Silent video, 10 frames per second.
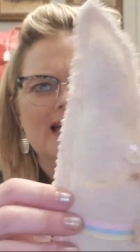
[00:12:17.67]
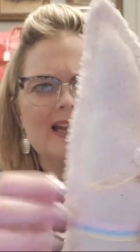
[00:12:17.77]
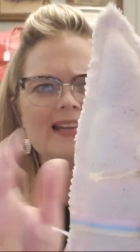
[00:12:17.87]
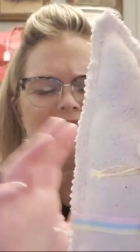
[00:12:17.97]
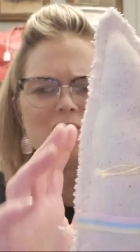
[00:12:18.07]

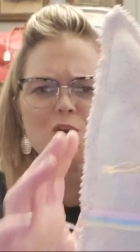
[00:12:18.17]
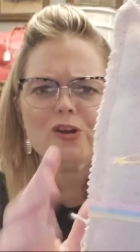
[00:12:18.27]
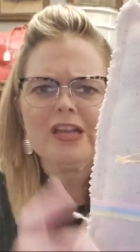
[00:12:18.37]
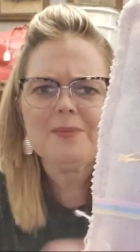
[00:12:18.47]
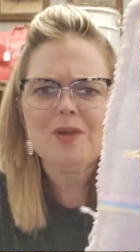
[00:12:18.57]
he's a
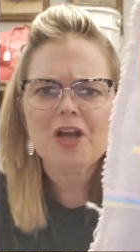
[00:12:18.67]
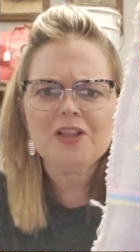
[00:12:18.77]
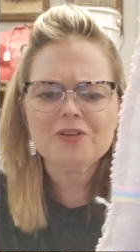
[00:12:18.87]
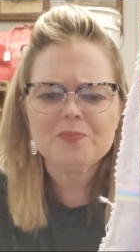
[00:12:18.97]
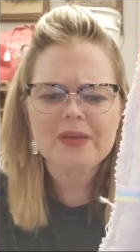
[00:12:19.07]
cream
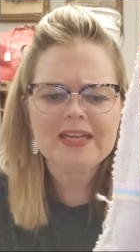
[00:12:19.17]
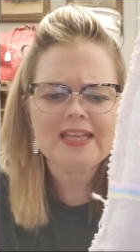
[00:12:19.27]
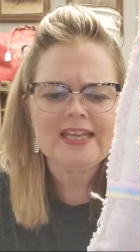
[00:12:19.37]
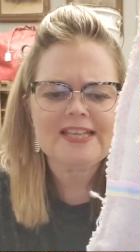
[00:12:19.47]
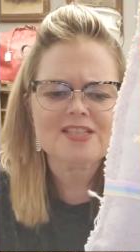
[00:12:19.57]
colored
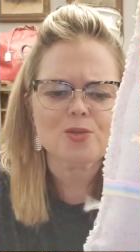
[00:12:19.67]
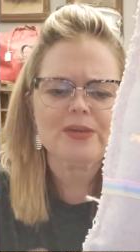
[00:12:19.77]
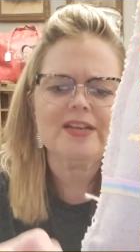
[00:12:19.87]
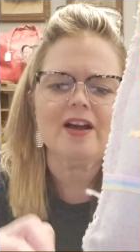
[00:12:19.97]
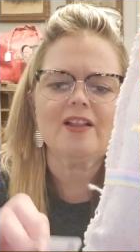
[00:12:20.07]
bunny. He's
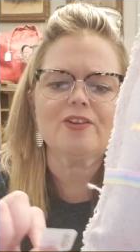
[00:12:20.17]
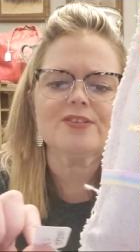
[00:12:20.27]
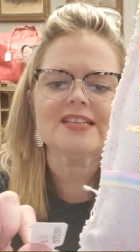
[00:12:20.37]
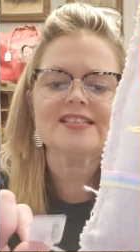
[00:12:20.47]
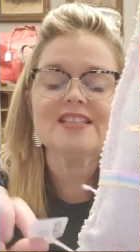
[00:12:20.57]

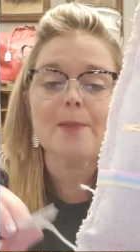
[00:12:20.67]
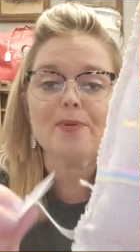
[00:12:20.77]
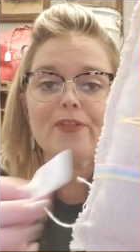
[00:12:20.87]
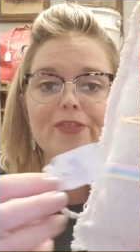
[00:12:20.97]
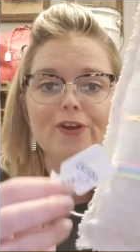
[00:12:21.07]
$3. He's number
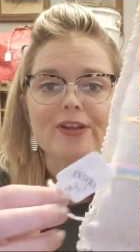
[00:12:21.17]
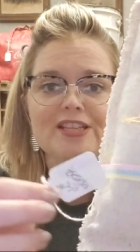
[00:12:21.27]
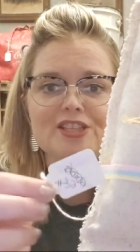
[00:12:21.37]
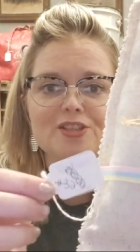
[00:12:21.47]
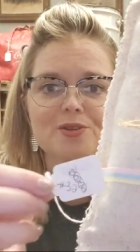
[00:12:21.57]

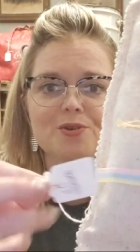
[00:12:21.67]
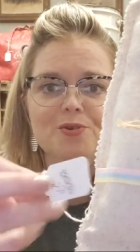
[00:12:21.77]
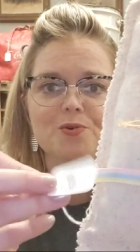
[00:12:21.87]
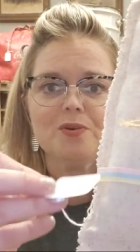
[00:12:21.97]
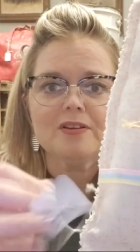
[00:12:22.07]
32.